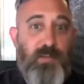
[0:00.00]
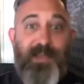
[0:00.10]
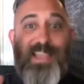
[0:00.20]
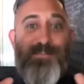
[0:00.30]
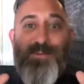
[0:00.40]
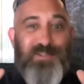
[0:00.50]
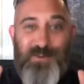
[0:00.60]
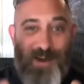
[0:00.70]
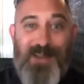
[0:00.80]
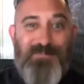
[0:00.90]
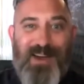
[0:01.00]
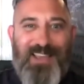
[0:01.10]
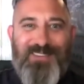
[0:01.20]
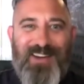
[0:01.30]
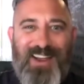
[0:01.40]
Jimmy Kimmel is great, by
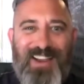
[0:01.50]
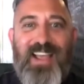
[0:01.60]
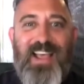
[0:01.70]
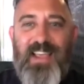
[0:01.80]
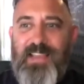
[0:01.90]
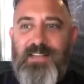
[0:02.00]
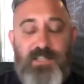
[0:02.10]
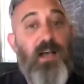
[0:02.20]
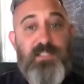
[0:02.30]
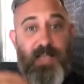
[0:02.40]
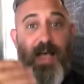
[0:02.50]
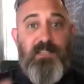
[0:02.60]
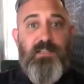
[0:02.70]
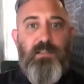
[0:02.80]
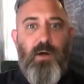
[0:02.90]
the way. He does
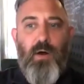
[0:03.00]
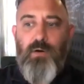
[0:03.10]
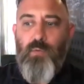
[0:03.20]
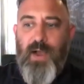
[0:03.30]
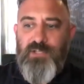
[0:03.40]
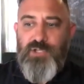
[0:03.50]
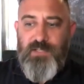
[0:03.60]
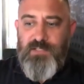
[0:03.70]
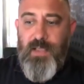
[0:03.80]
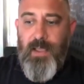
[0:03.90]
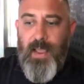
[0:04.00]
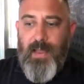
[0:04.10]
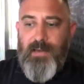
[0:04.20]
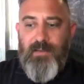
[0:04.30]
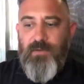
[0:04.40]
ask the hard questions.
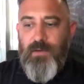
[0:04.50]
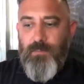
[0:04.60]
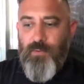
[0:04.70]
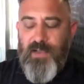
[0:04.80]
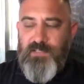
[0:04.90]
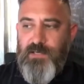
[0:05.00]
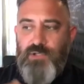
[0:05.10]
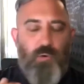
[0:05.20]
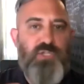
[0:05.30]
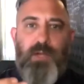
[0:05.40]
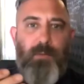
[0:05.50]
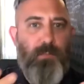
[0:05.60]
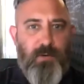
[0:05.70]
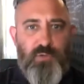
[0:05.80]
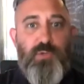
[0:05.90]
And even President George
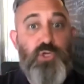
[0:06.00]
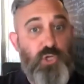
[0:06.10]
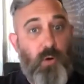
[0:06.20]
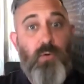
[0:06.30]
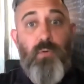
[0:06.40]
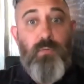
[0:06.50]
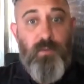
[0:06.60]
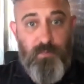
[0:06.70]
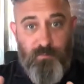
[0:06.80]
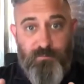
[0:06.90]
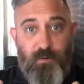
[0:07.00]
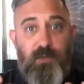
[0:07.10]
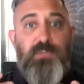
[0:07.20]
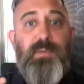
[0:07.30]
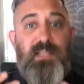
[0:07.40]
W. Bush was shown the, the
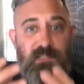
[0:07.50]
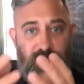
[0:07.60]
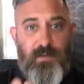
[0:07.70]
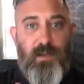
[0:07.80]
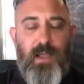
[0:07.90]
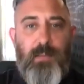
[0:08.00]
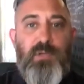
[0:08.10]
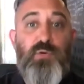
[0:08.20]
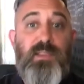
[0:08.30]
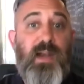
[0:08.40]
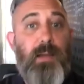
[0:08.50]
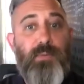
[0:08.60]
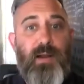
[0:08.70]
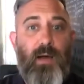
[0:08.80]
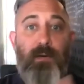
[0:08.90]
first piece of uh, imagery that I
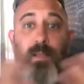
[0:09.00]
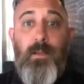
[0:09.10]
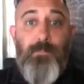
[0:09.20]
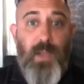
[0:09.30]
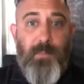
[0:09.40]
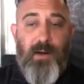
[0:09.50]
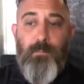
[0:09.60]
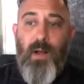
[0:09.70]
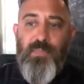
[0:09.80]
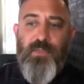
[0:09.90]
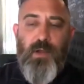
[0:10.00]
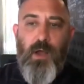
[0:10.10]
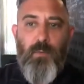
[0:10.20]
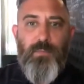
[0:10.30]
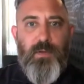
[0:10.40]
put out about a month
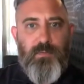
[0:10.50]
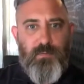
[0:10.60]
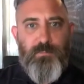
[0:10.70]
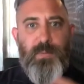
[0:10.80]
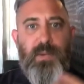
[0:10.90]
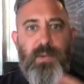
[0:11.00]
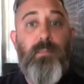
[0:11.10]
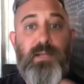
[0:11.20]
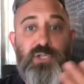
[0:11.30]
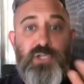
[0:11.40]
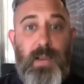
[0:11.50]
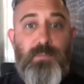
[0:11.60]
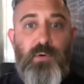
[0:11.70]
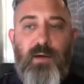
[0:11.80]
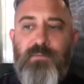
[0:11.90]
ago the, the pyramid
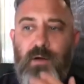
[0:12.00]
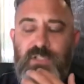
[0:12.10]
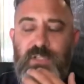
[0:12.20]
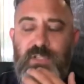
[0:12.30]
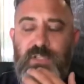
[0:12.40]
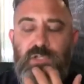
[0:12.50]
shaped UFOs.